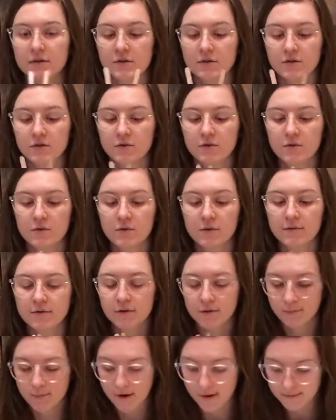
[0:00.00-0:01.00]
two of
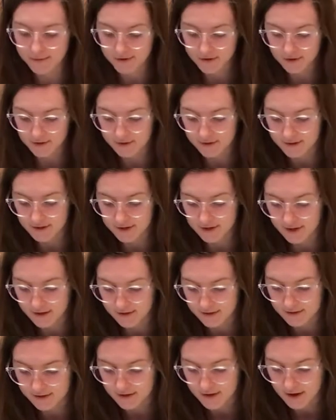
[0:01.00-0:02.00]
your popsicle
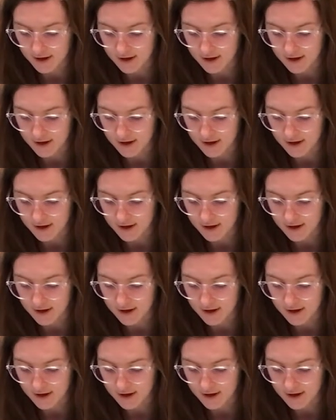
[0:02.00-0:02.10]
sticks